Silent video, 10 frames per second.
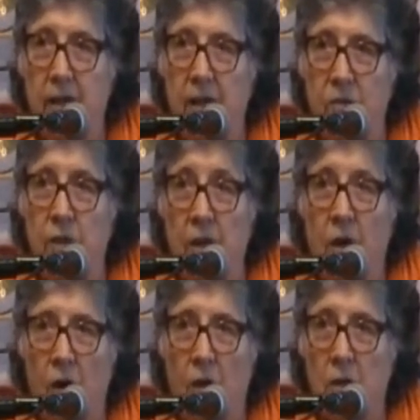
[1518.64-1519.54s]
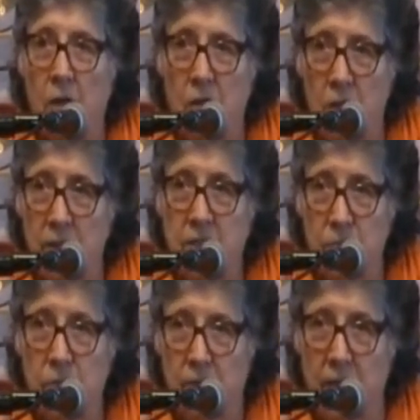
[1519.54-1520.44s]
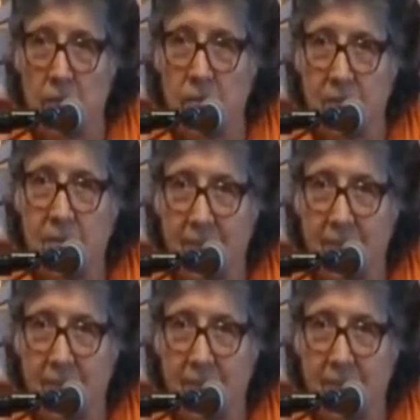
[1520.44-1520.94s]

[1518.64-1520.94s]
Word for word: And we all are Holy Spirits